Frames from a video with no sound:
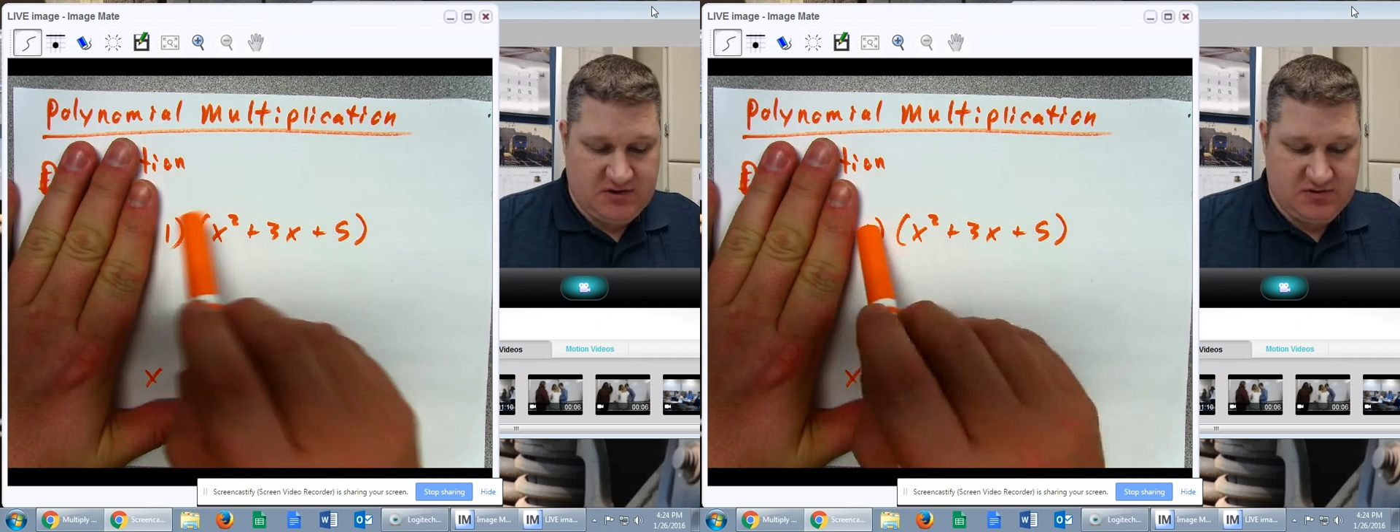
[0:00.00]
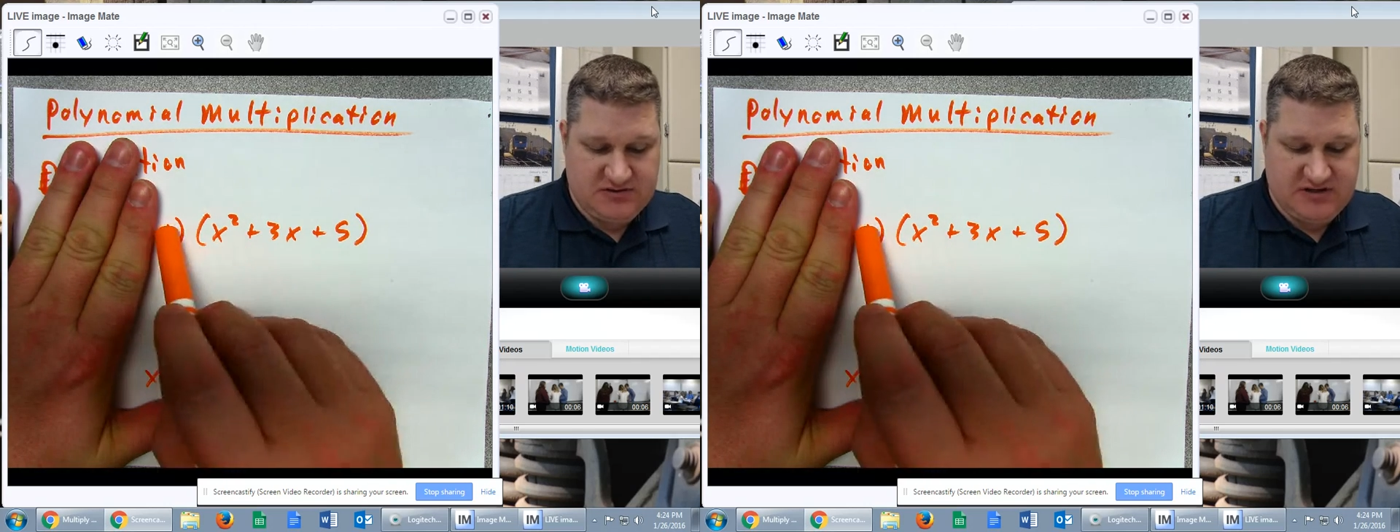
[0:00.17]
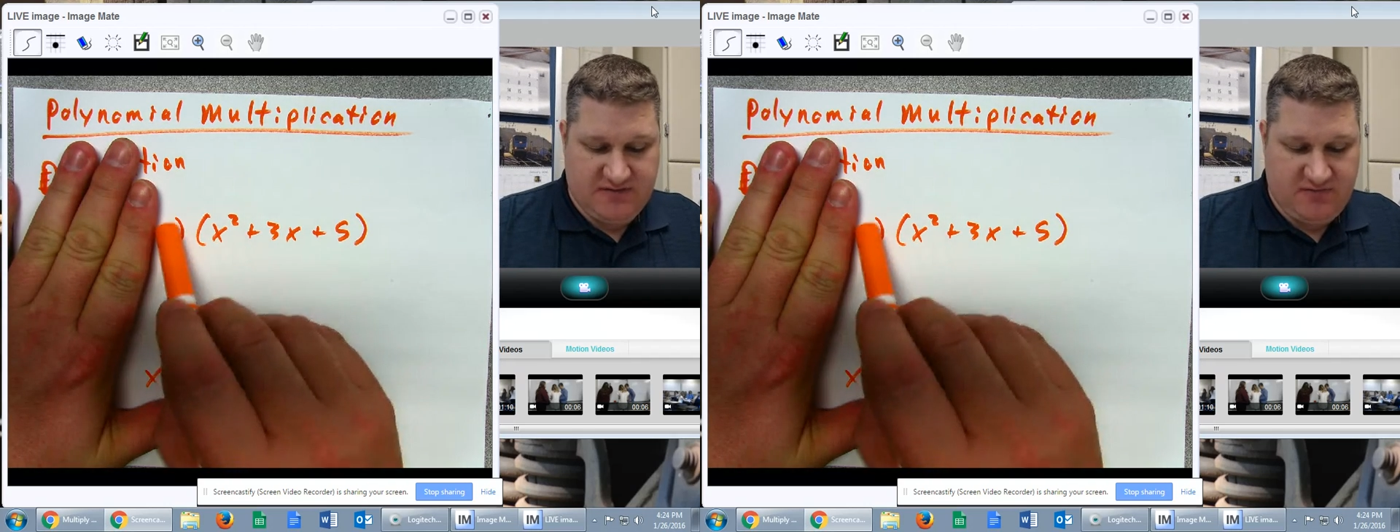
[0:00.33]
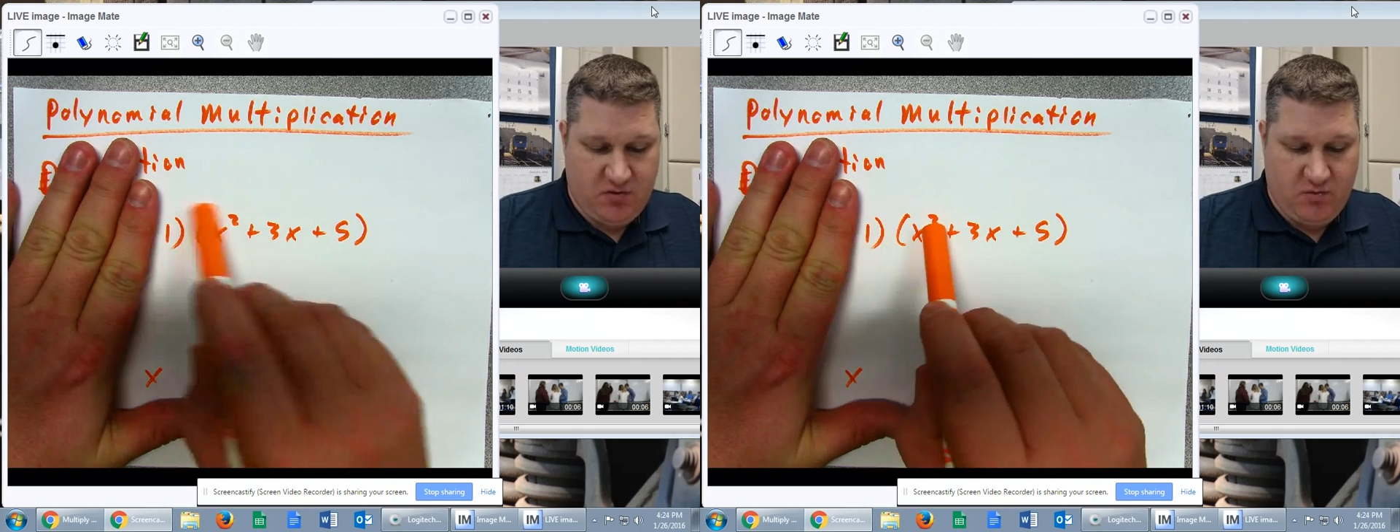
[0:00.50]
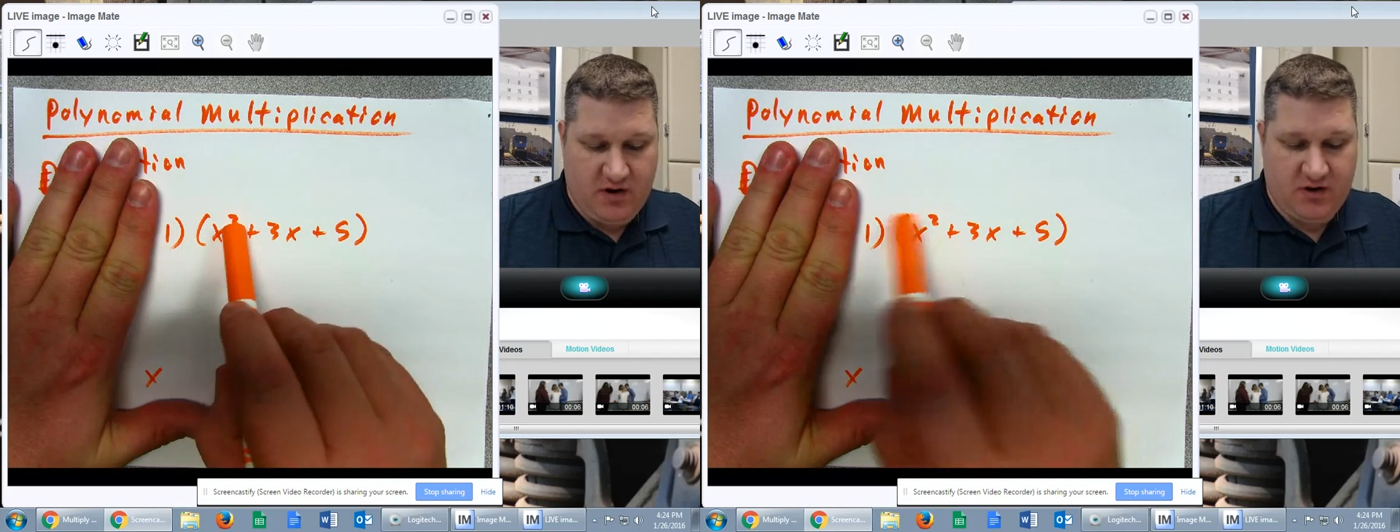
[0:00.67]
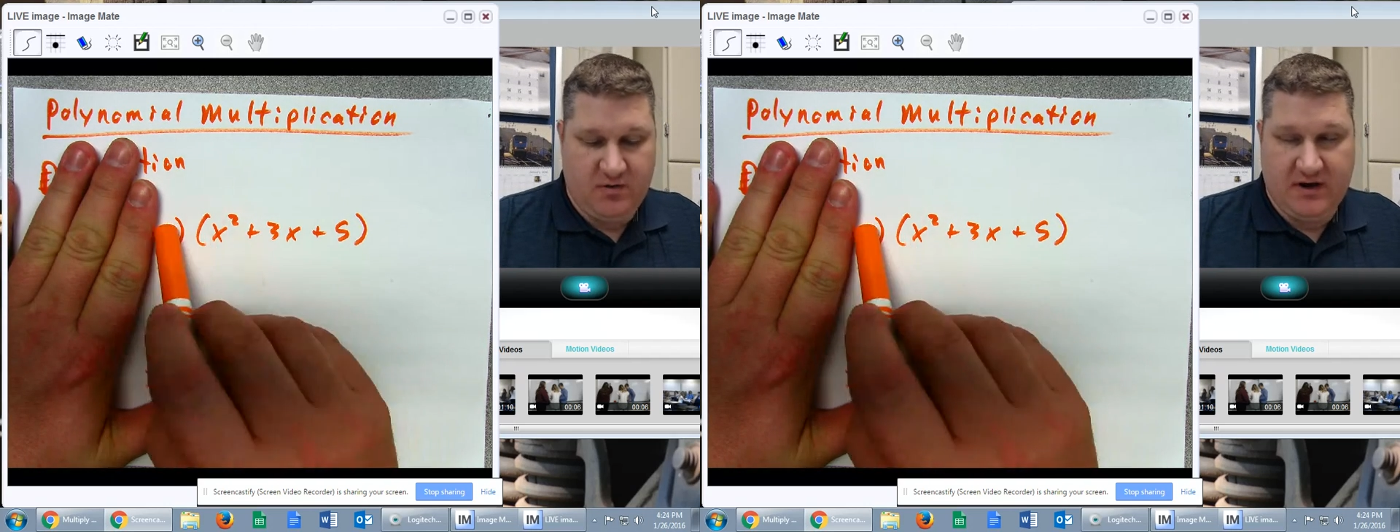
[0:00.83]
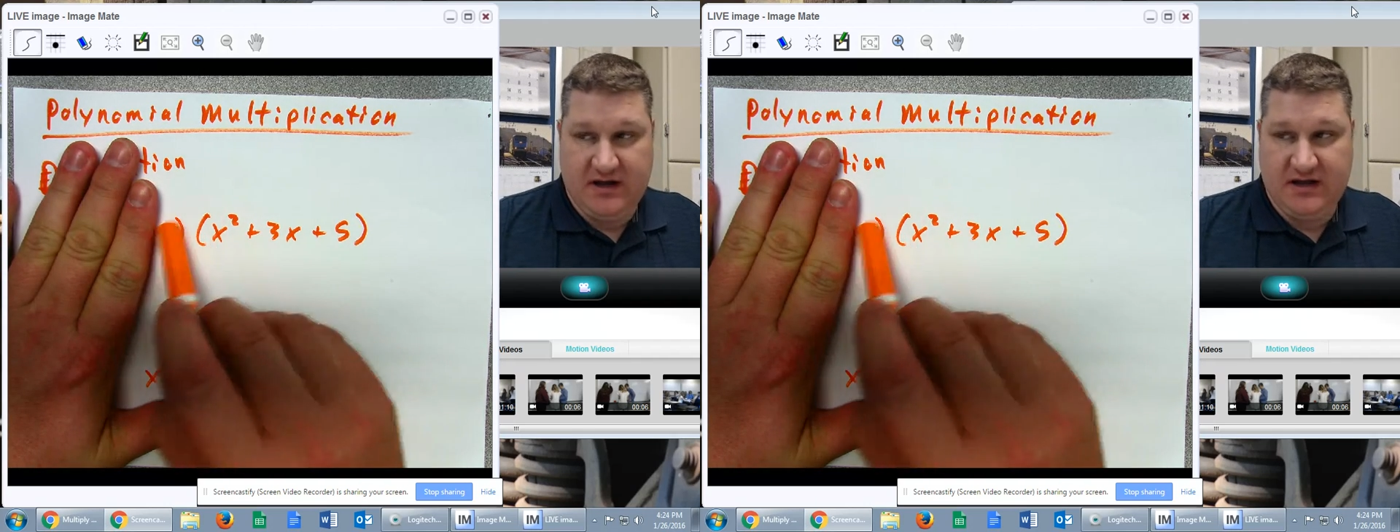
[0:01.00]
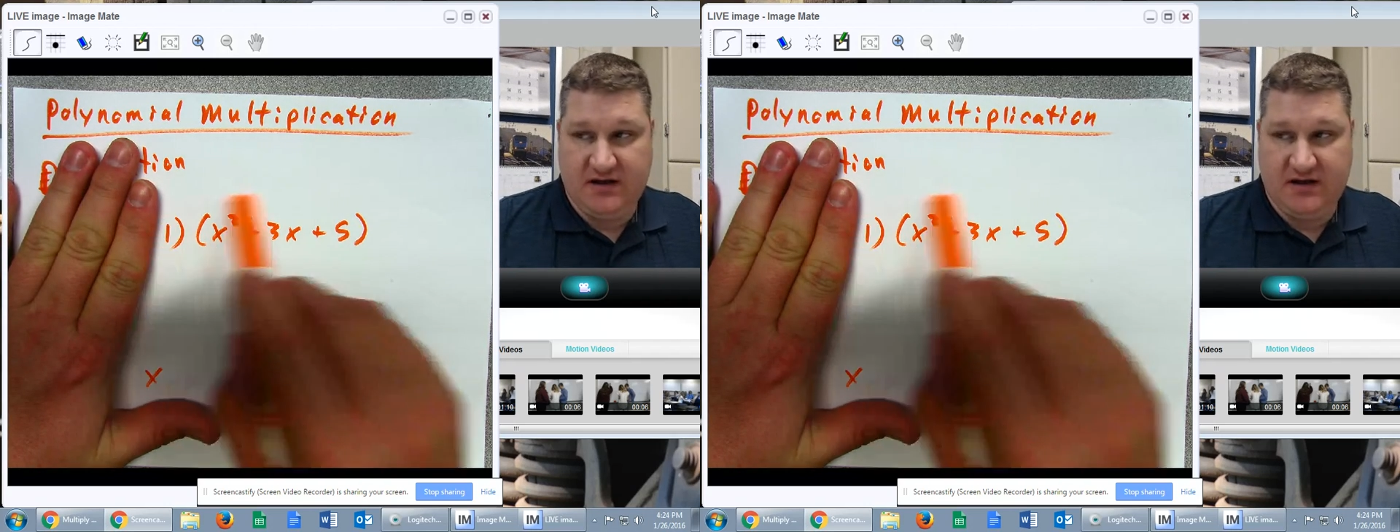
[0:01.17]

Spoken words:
do is give the 1 away,